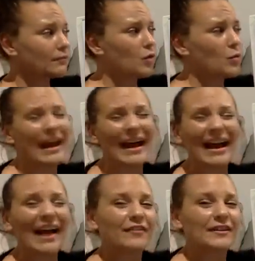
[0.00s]
without
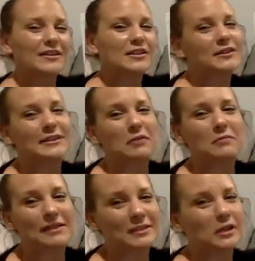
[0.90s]
having to sell
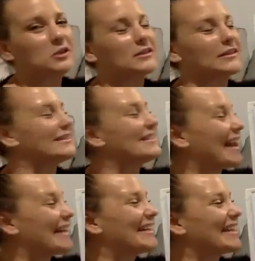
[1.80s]
my soul and
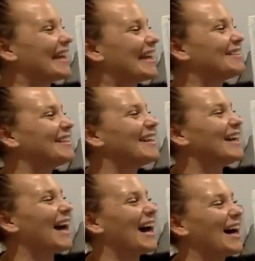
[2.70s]
nanny again,
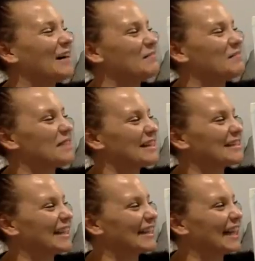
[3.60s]
things
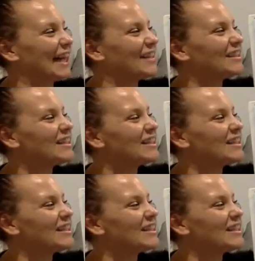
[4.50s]
like that.